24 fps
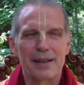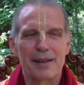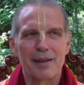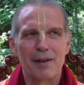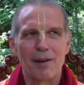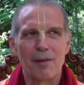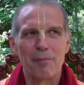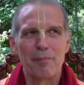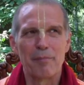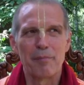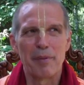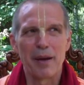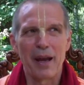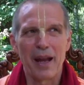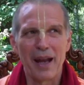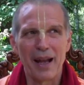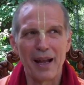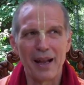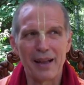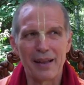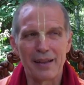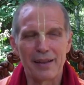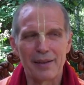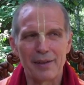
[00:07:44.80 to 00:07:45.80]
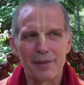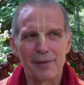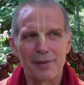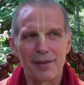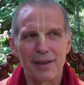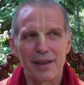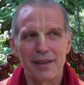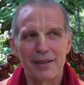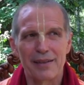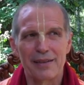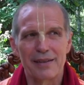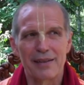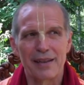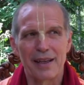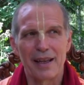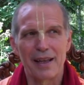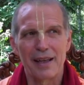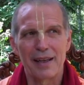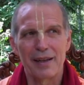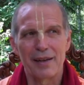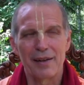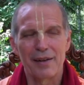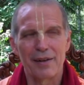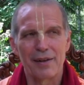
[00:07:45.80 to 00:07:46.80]
compelled, you can
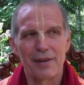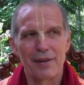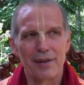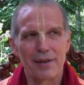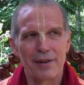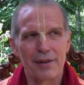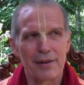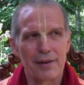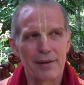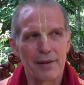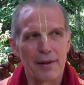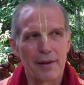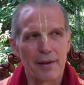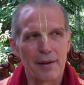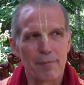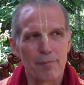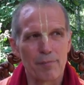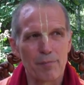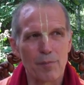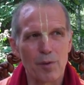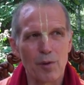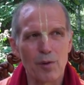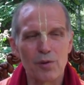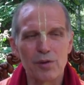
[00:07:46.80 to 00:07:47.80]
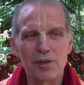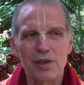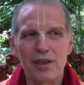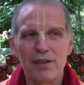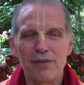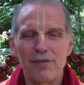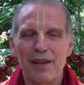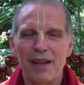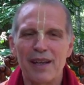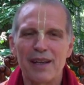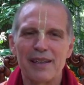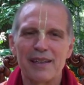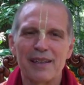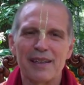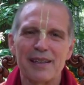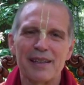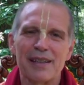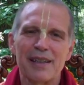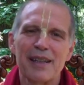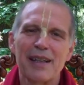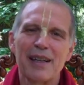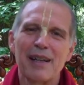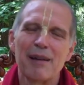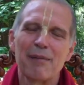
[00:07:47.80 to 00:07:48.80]
say, or
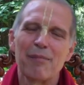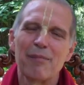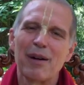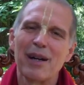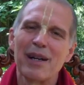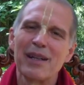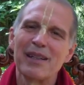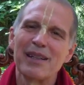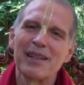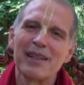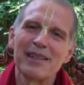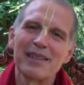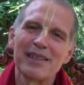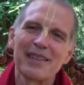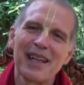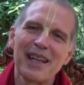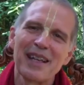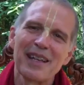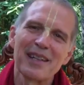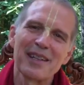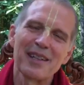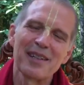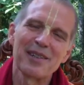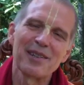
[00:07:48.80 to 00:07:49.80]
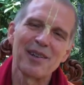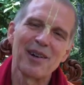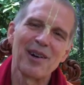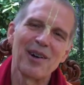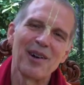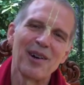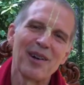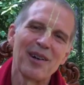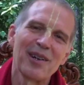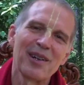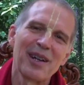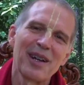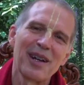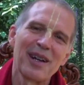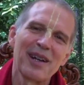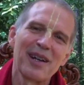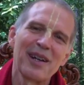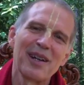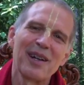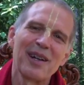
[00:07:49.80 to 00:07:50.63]
motivated by the sacred order